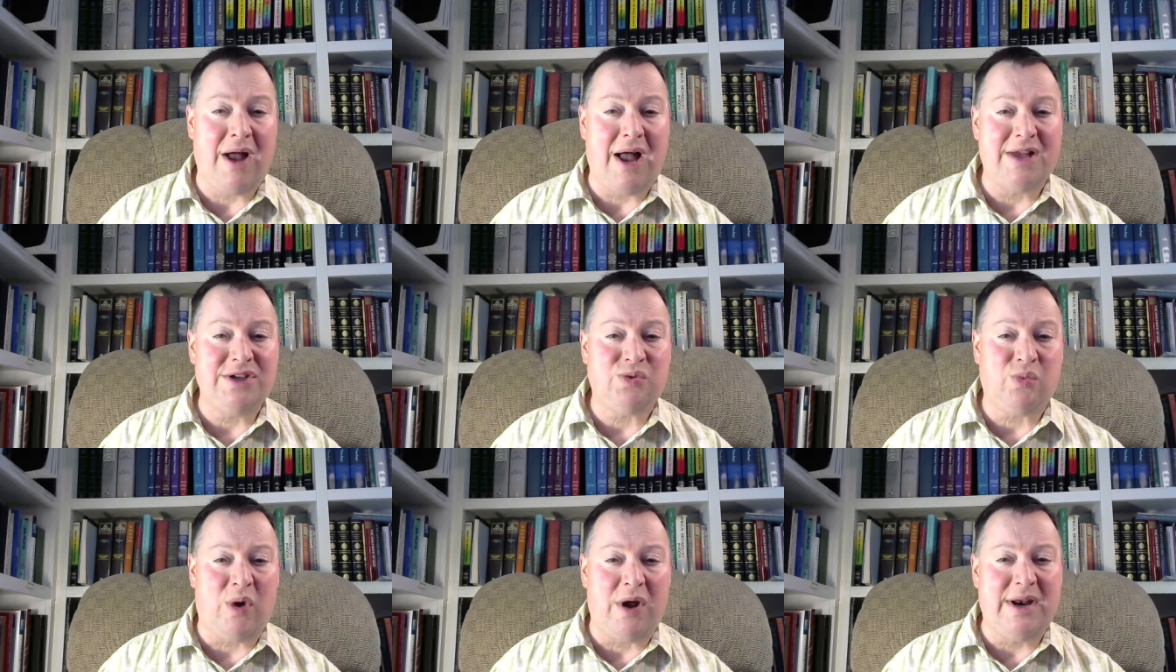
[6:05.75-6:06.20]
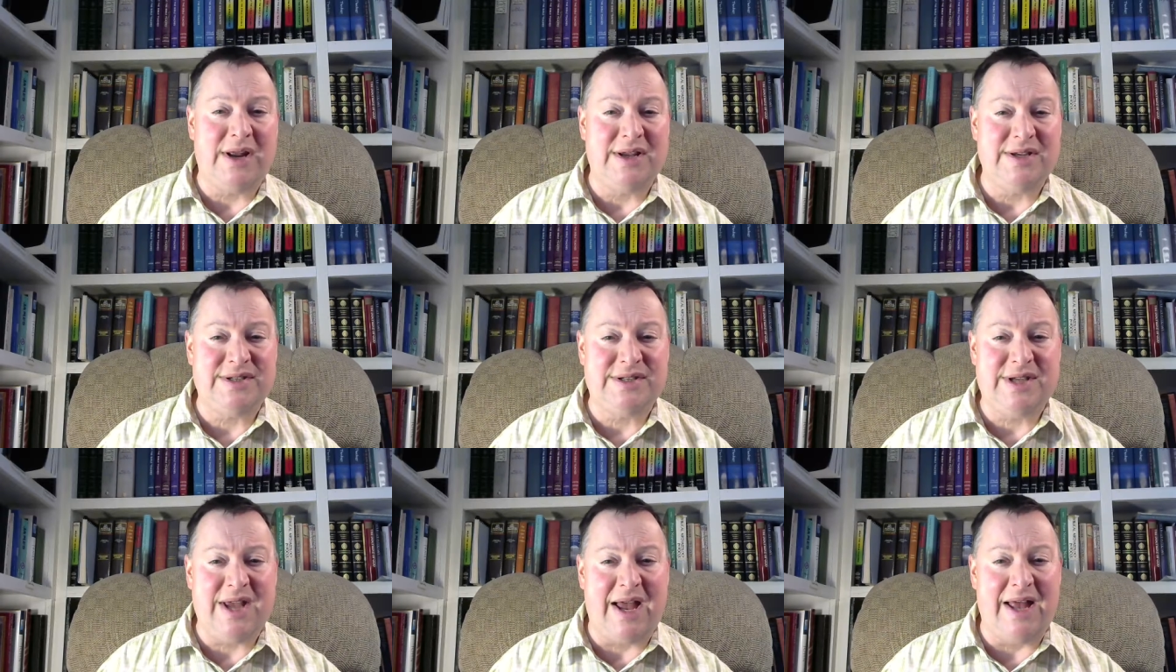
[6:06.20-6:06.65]
as one
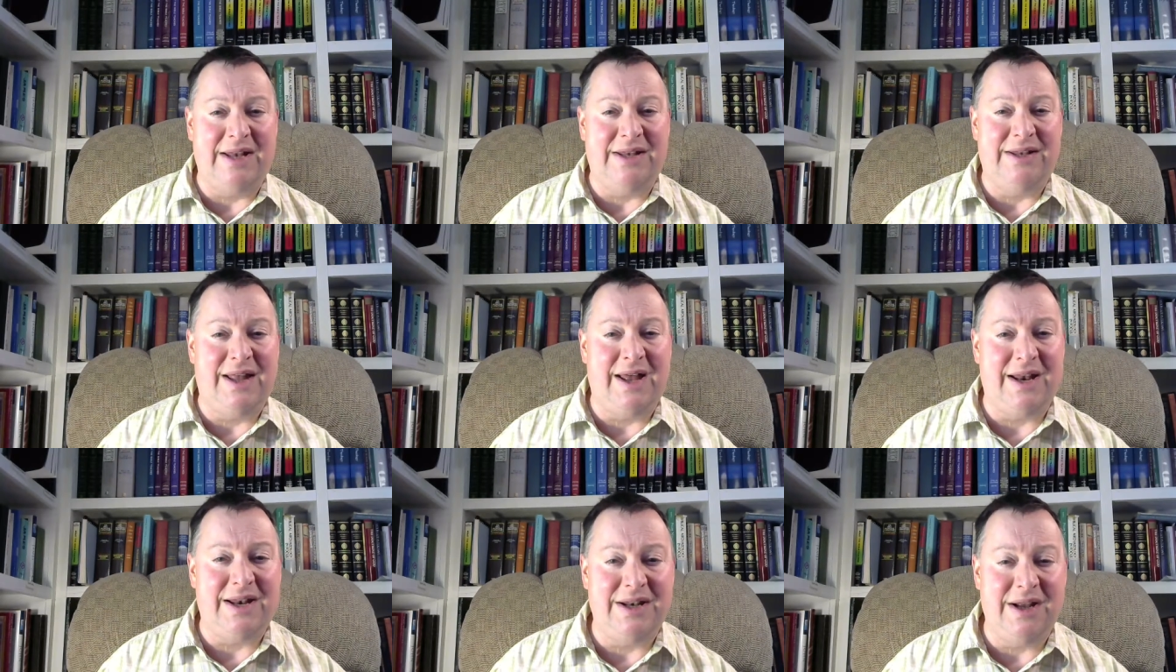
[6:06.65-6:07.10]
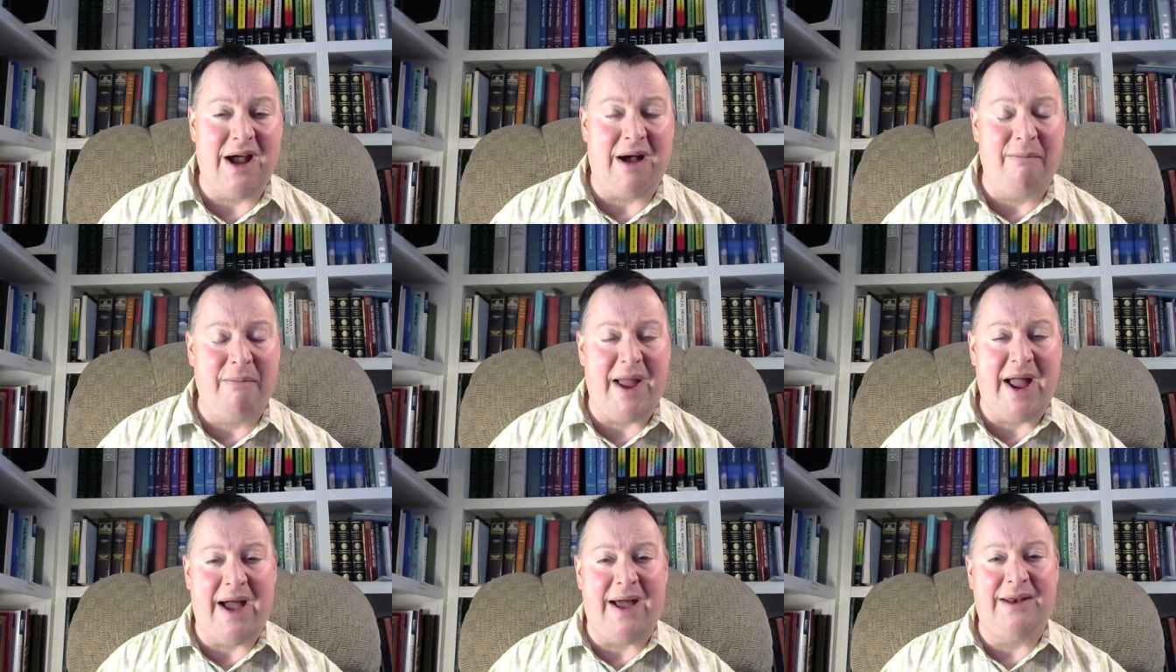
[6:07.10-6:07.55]
has said, that a
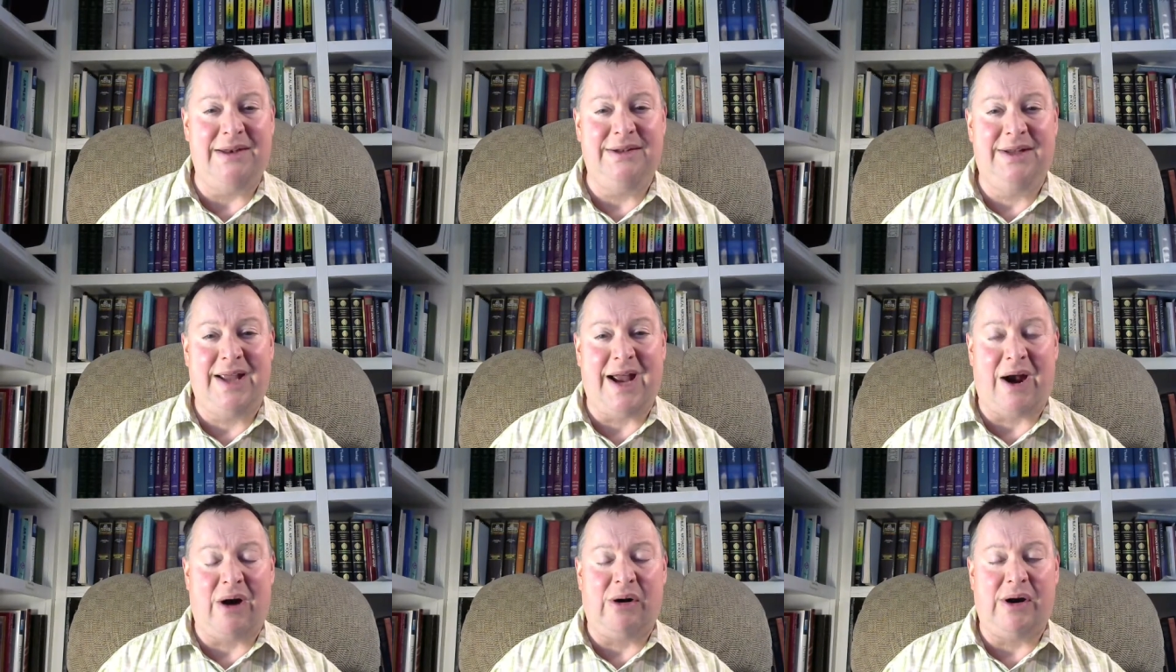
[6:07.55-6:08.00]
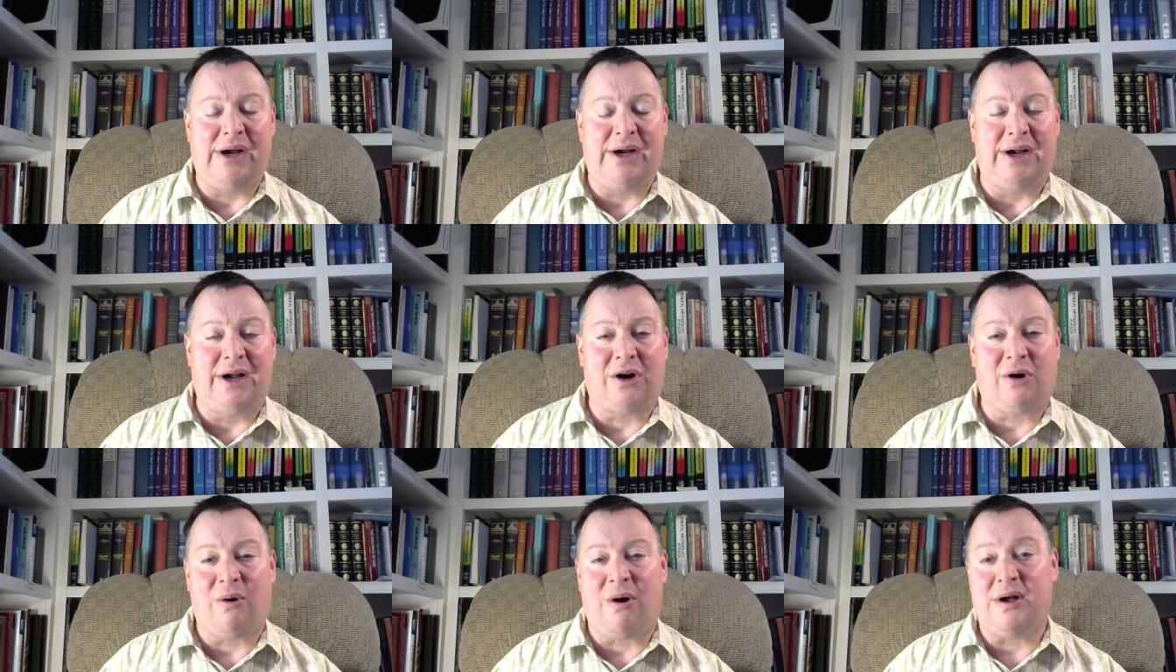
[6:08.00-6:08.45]
man carrying
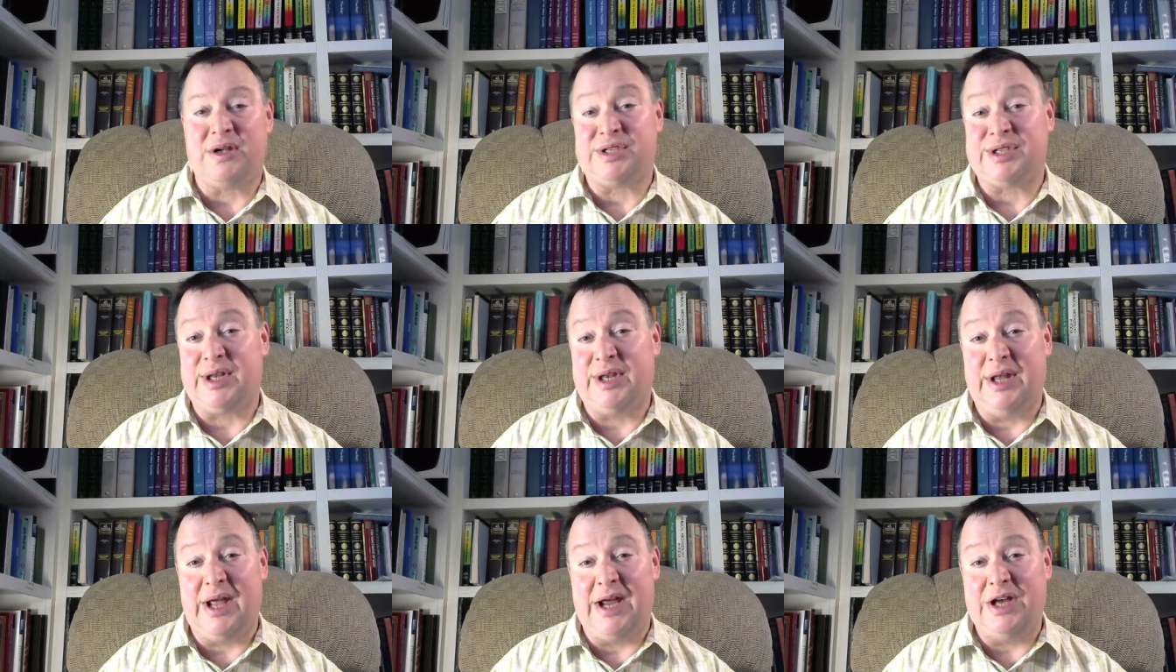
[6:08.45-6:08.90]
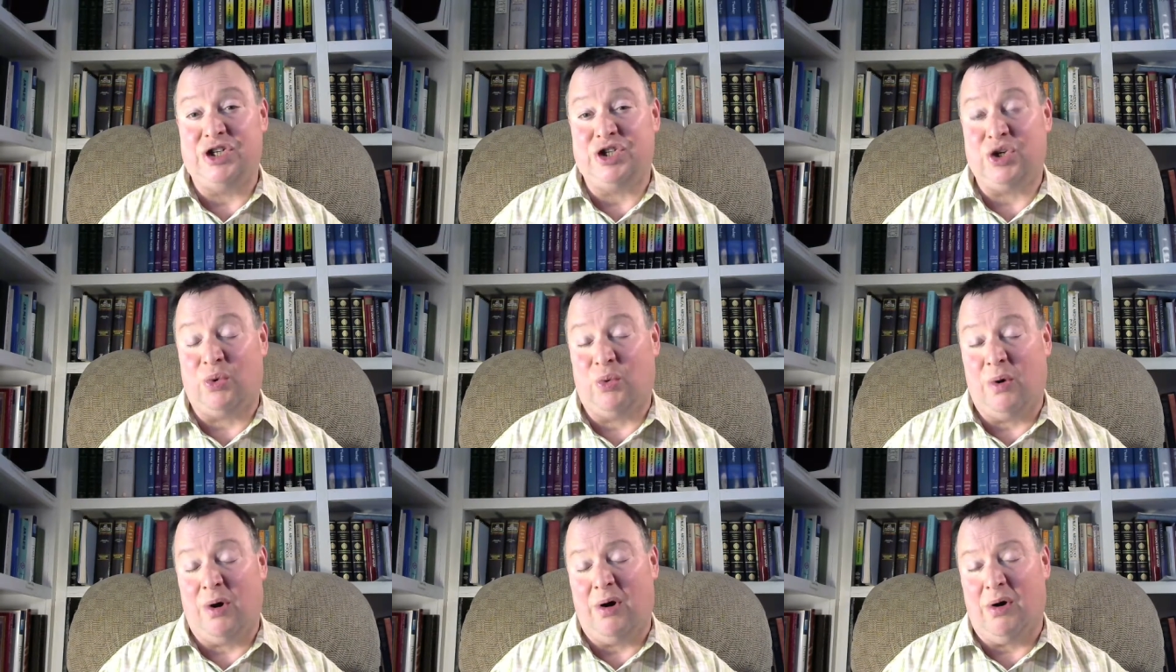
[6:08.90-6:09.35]
a cross in the
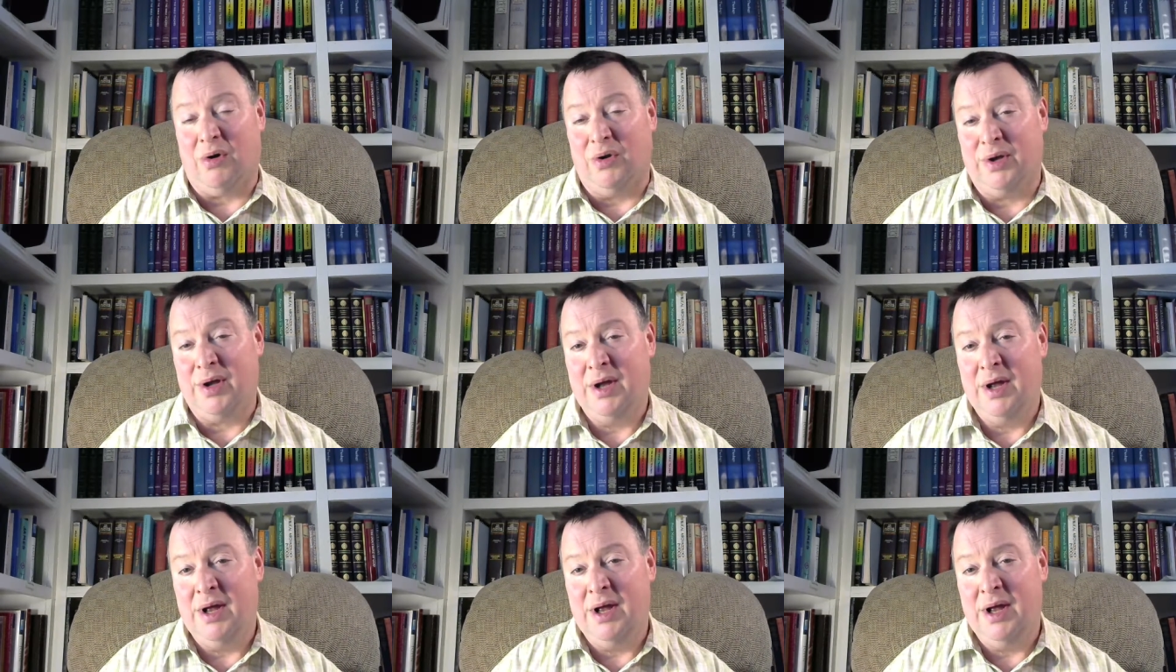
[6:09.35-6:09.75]
ancient world